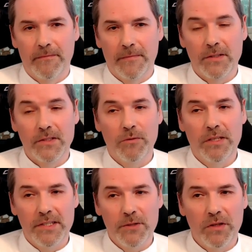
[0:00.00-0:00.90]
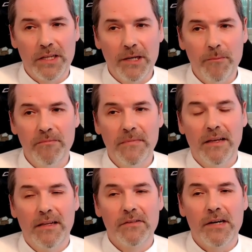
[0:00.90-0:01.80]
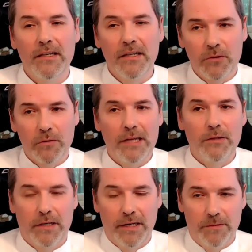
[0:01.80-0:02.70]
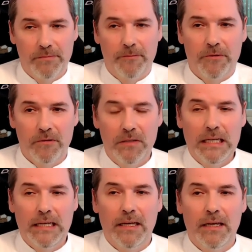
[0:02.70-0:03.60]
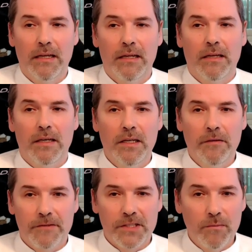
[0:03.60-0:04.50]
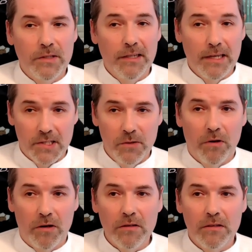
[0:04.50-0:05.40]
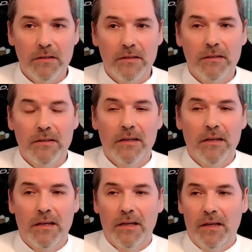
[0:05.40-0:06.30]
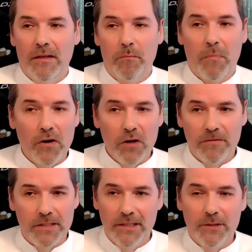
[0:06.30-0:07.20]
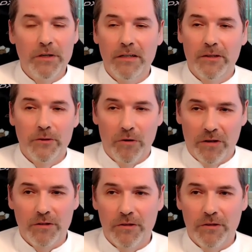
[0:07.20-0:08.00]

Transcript: So this is what I'm trying to educate people. If something doesn't work, more of it will not work